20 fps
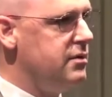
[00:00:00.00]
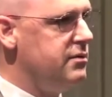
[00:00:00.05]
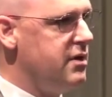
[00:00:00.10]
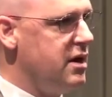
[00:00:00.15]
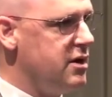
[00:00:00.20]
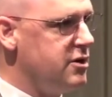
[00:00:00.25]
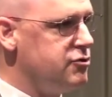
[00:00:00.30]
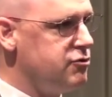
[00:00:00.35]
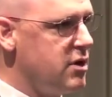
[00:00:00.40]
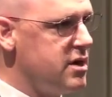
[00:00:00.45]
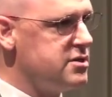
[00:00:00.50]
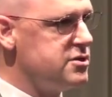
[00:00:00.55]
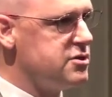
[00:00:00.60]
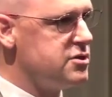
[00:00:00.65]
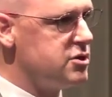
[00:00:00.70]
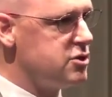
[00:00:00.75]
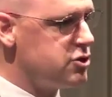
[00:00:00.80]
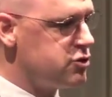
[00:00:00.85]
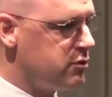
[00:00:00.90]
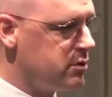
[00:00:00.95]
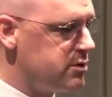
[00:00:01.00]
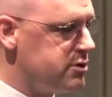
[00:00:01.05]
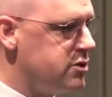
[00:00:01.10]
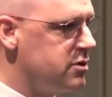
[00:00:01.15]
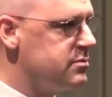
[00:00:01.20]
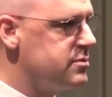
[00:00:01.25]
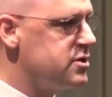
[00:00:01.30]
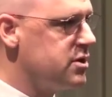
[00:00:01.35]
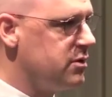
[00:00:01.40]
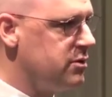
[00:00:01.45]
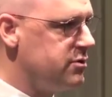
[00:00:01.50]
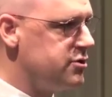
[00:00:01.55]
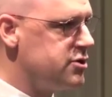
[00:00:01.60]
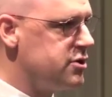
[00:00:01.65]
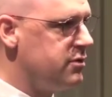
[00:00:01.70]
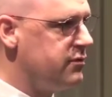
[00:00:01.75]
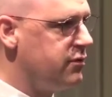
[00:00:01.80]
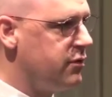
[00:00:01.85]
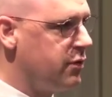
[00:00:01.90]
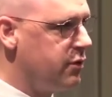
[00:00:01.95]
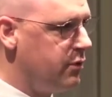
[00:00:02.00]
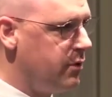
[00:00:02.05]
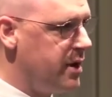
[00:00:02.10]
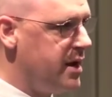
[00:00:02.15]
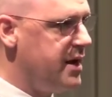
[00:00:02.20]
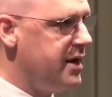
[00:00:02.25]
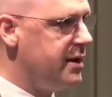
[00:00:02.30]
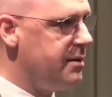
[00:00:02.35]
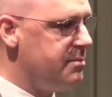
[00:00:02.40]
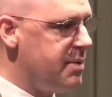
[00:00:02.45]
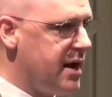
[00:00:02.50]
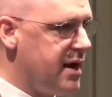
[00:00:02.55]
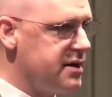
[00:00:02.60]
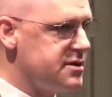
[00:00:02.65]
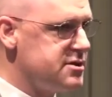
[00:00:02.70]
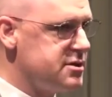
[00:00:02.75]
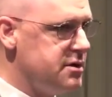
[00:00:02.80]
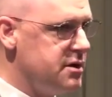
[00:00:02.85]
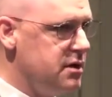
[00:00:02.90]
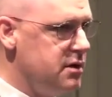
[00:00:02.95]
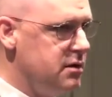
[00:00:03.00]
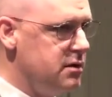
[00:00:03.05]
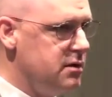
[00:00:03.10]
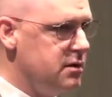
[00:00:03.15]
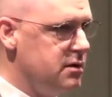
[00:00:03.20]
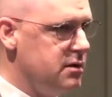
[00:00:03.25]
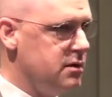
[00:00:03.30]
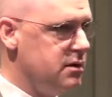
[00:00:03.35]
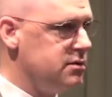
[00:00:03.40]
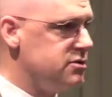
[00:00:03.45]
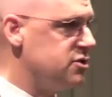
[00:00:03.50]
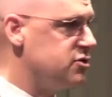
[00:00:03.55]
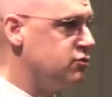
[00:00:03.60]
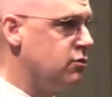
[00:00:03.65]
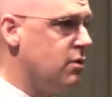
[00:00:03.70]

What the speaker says: that addresses a short-term solution for creating capacity. It's a